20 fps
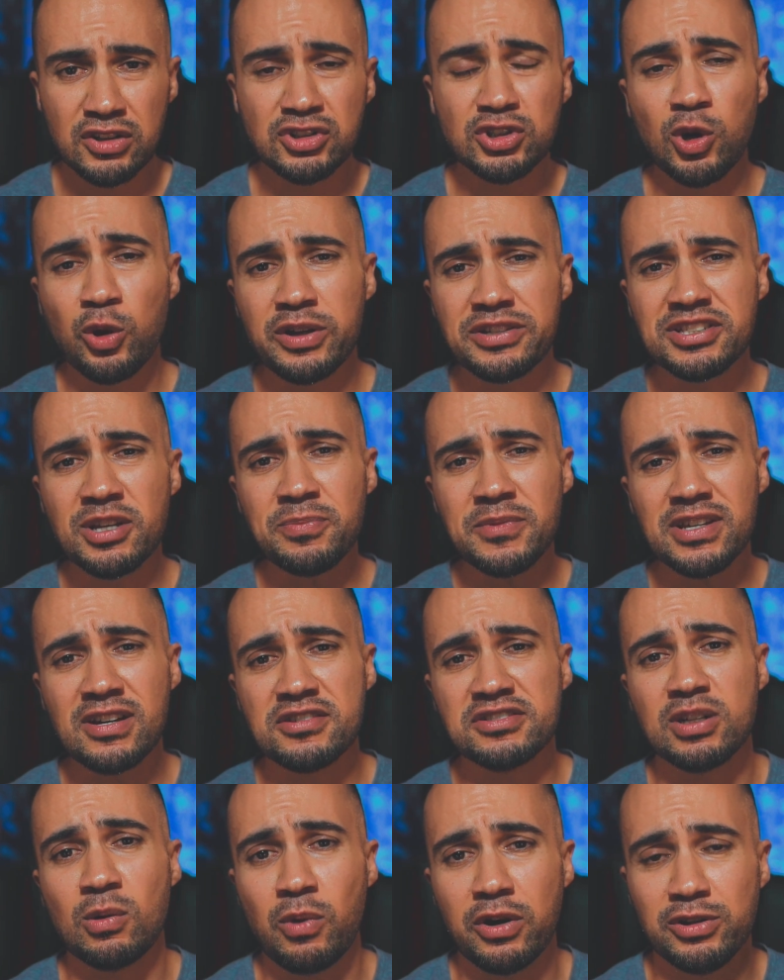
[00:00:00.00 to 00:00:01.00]
So, and something
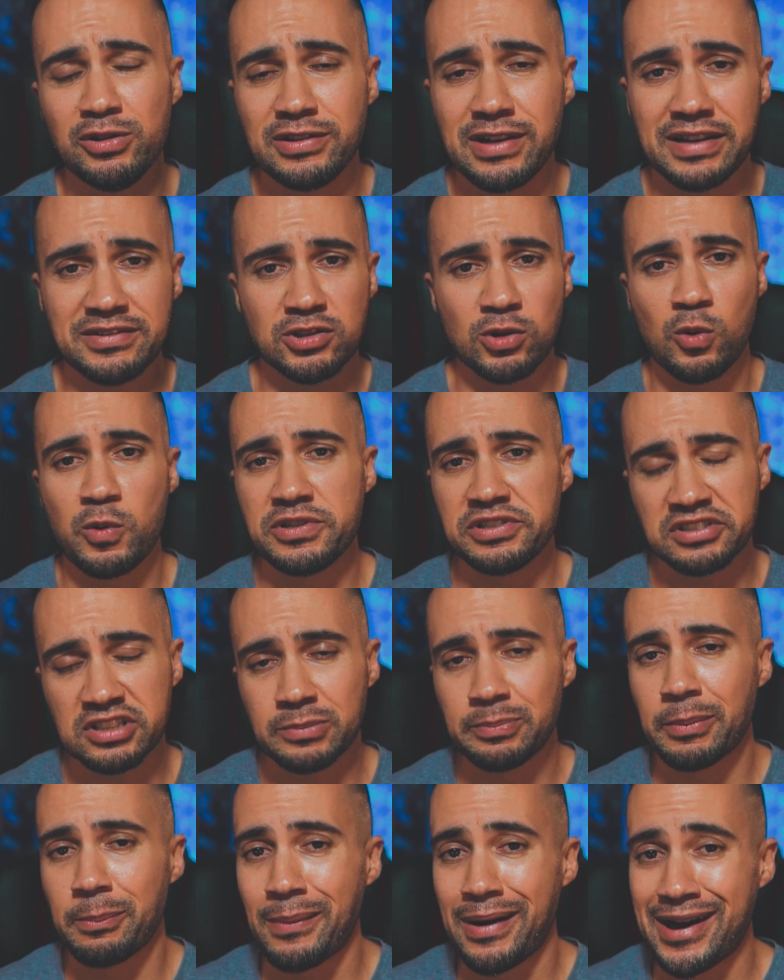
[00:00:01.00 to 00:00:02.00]
else I want you guys to always
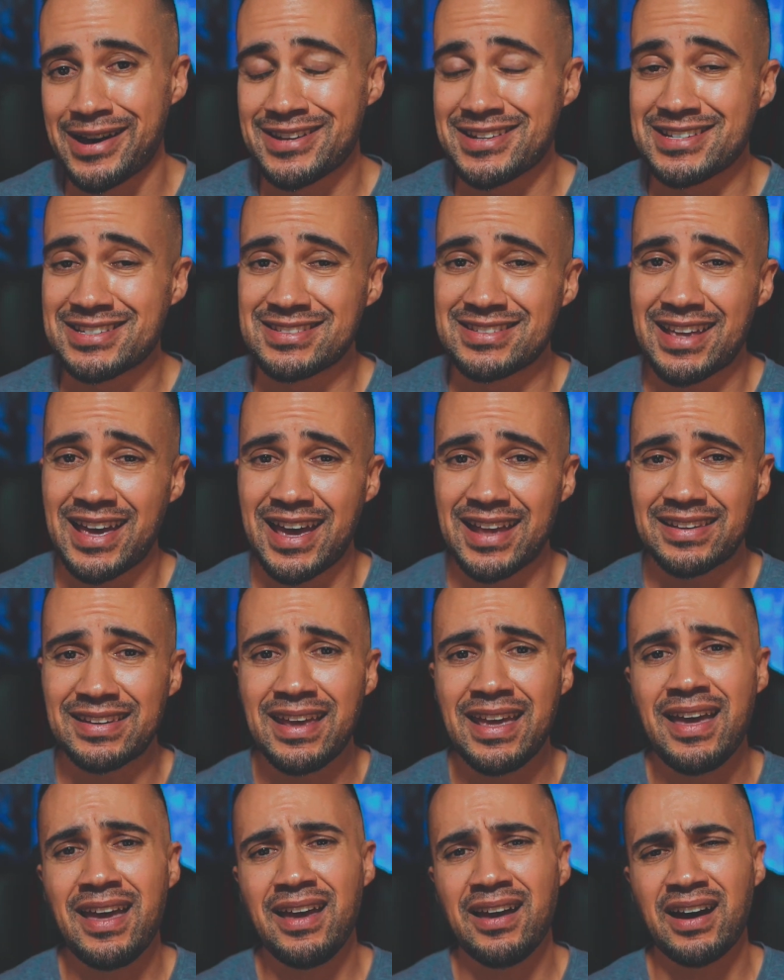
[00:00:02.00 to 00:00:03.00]
keep in mind is that
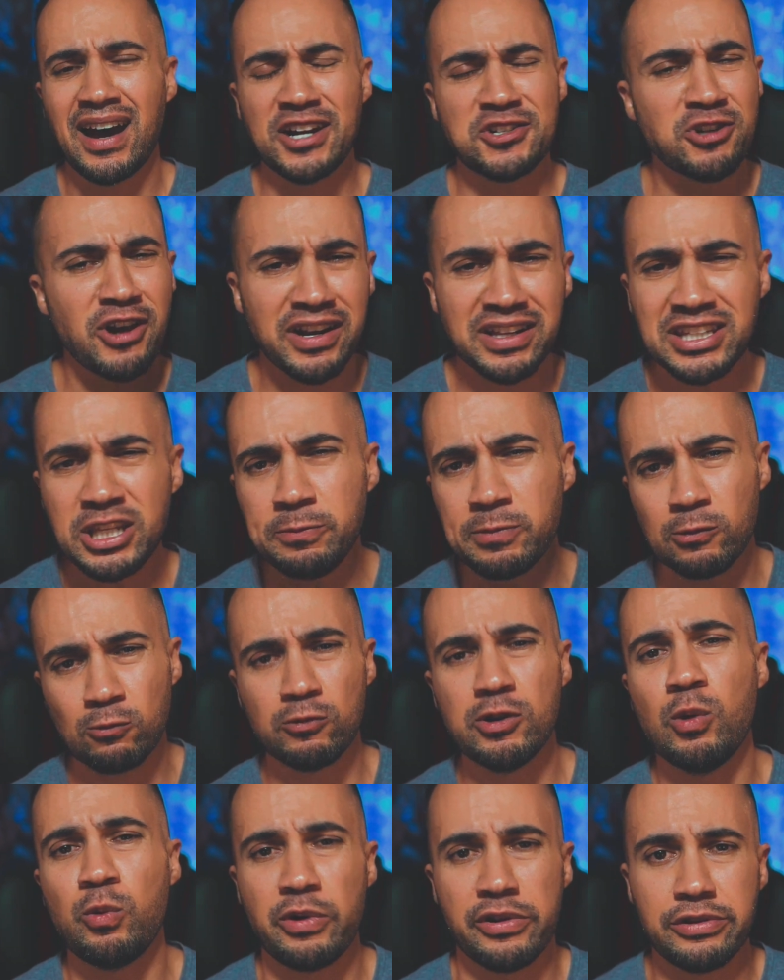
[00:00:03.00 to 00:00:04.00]
I try to keep it
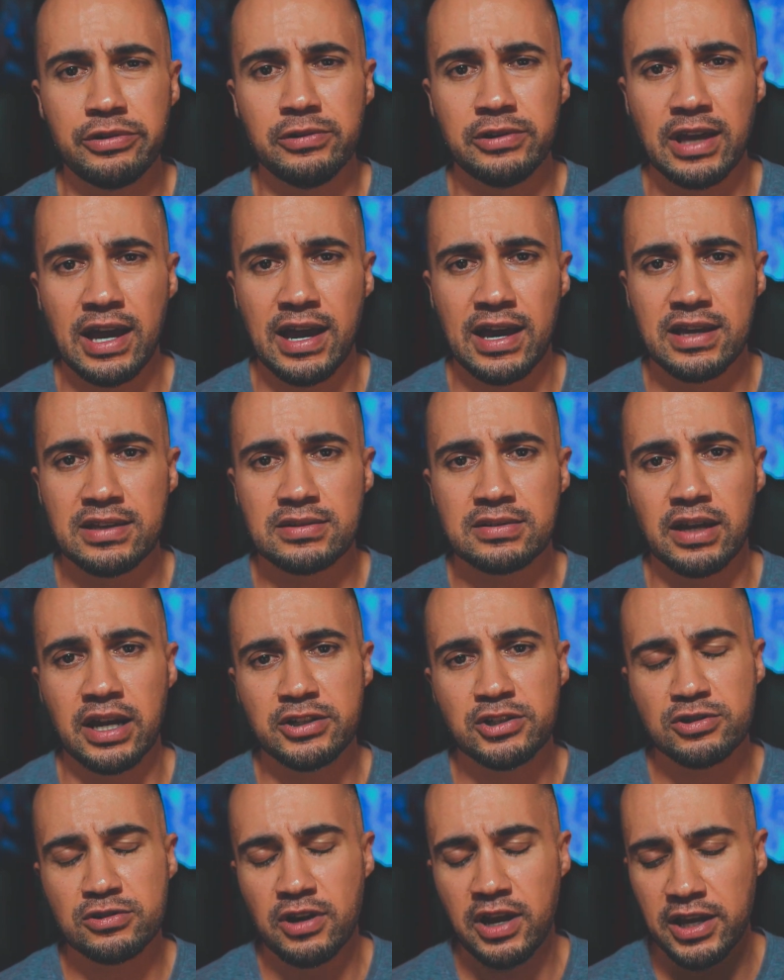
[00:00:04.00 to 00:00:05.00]
real with you guys.
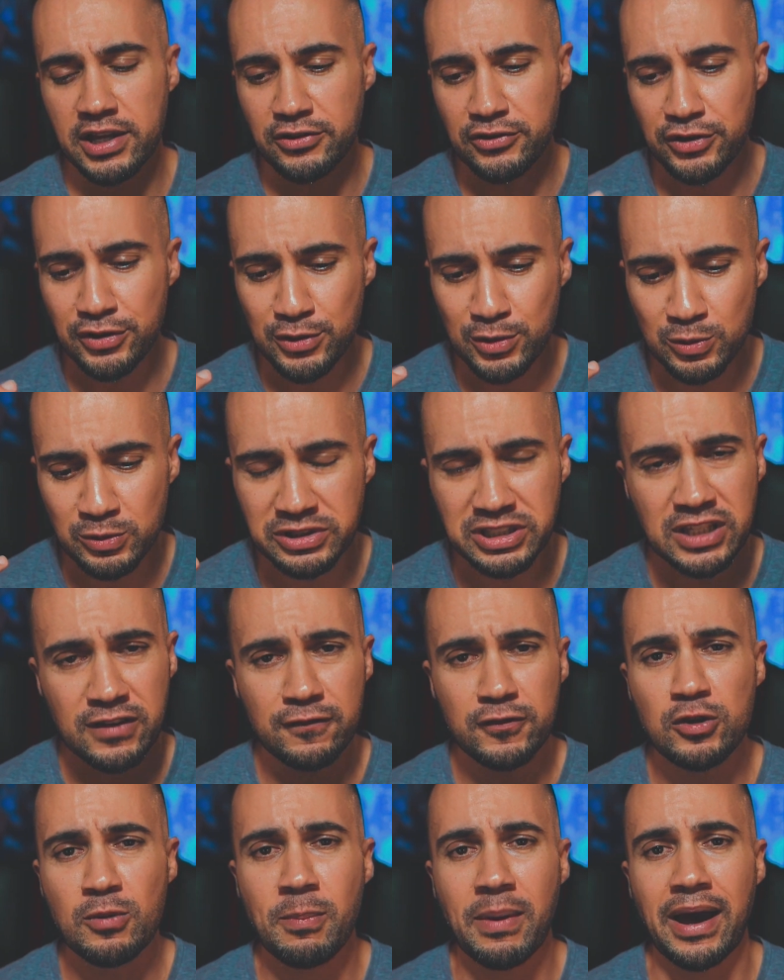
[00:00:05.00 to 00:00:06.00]
I try to
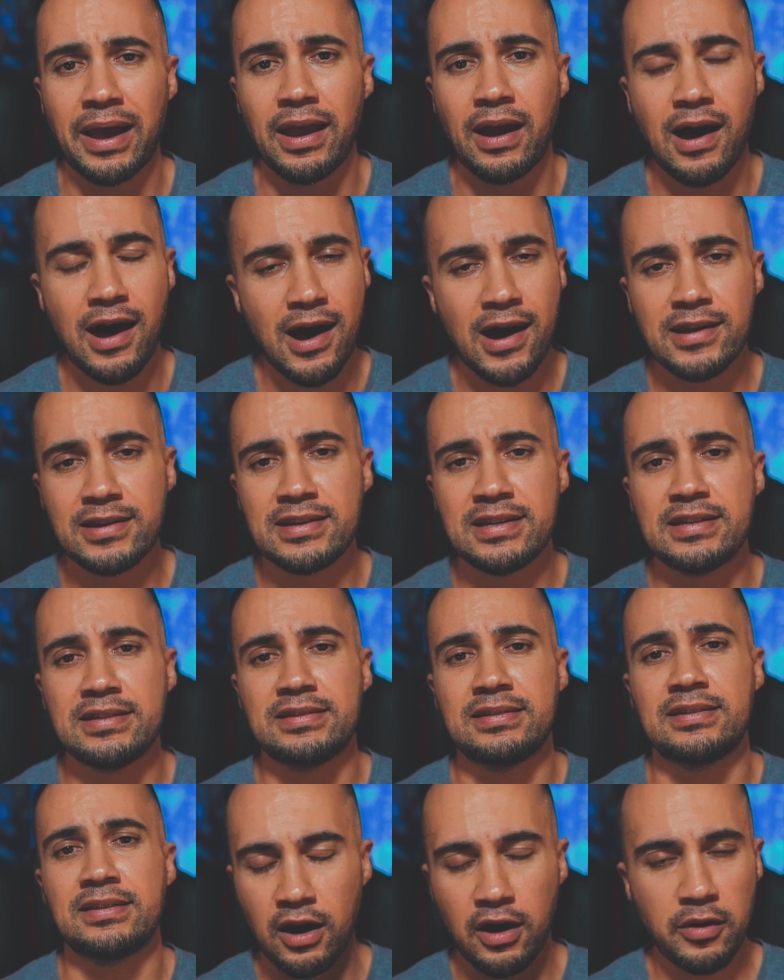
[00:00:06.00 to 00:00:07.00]
give you my
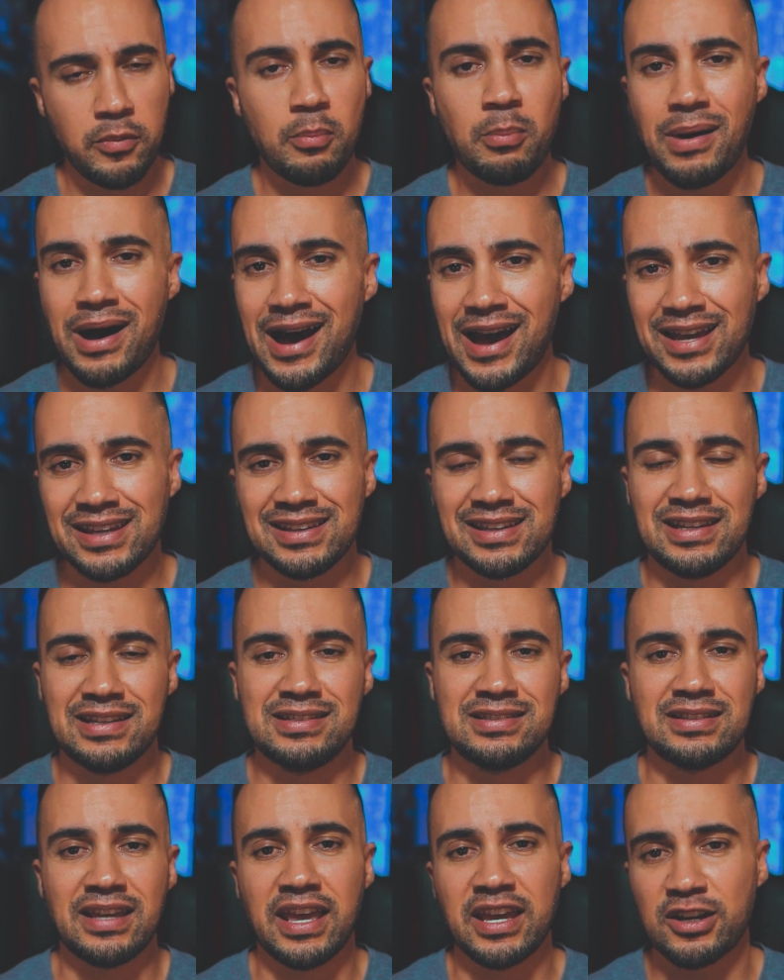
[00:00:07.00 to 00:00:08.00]
honest,
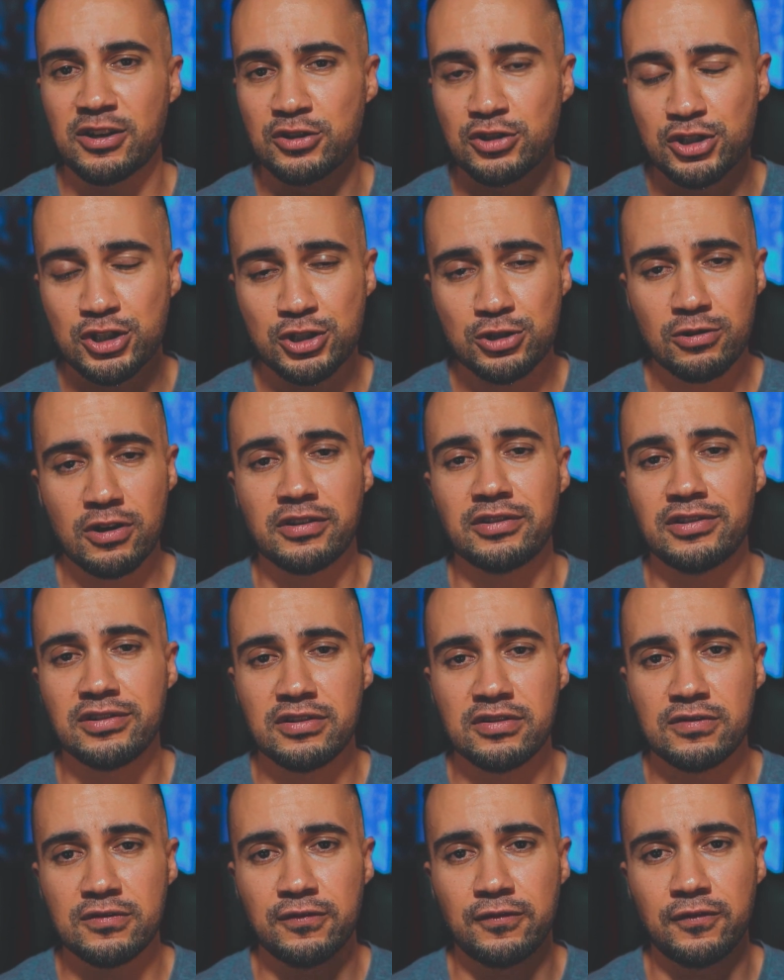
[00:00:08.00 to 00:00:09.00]
unbiased, and
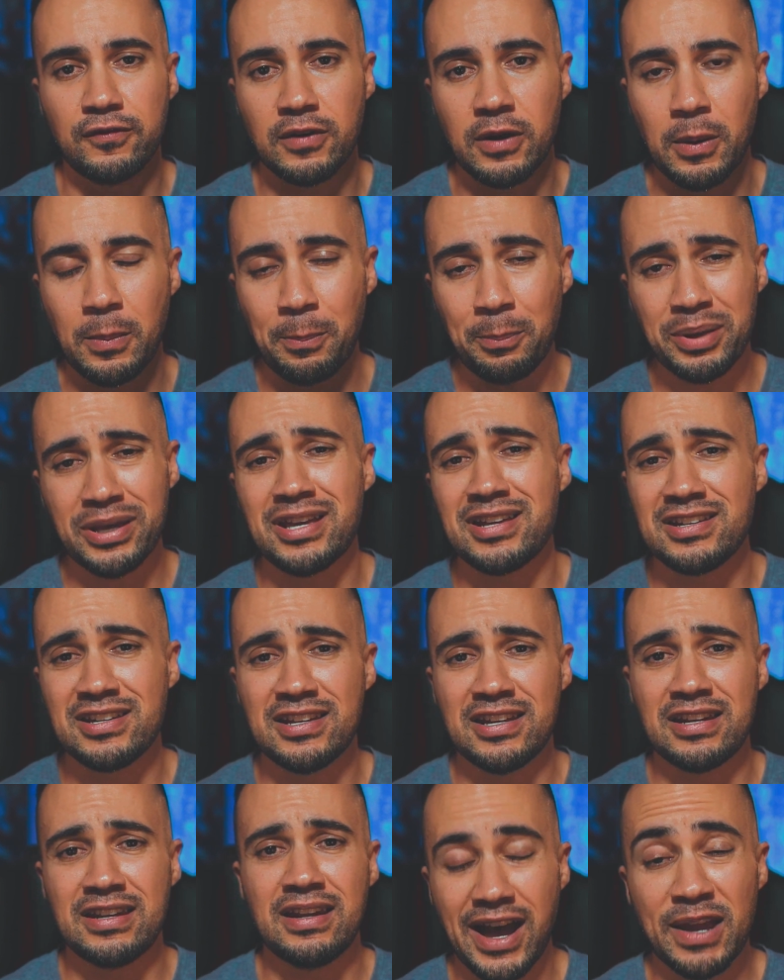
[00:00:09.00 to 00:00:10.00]
constructive
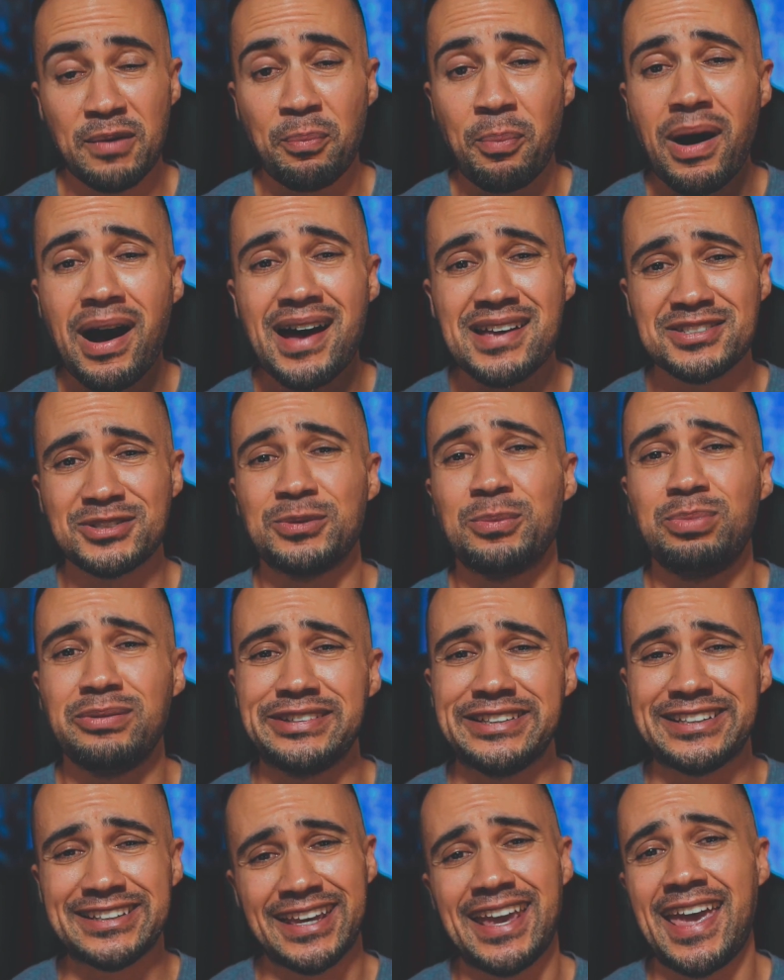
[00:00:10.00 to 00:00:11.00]
opinion I
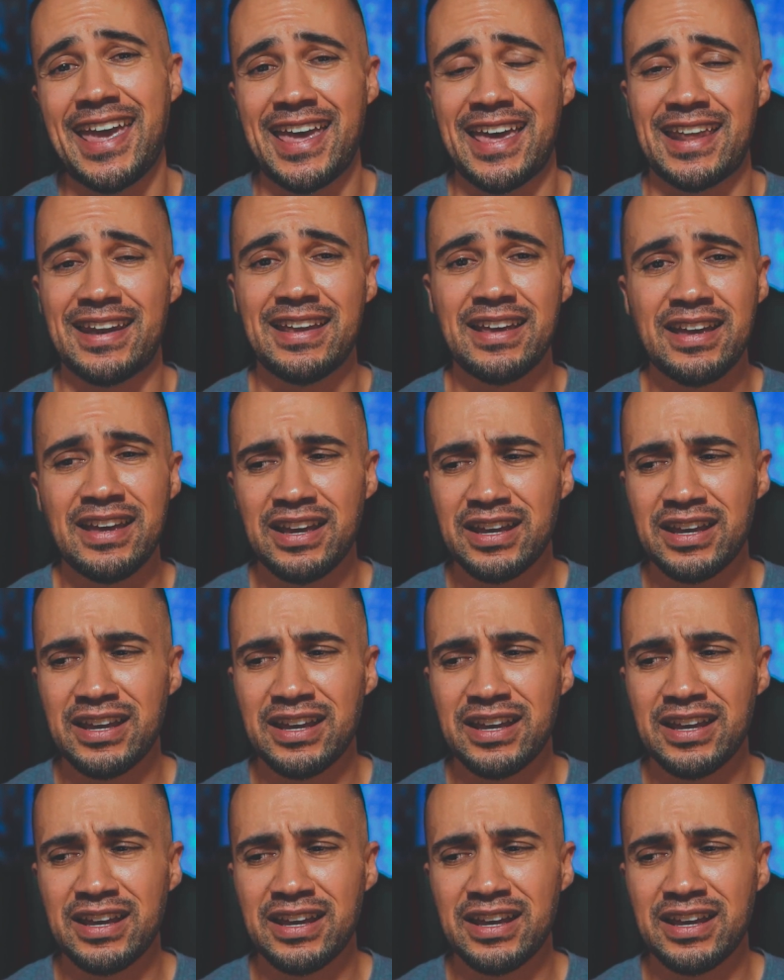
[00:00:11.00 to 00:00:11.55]
possibly can.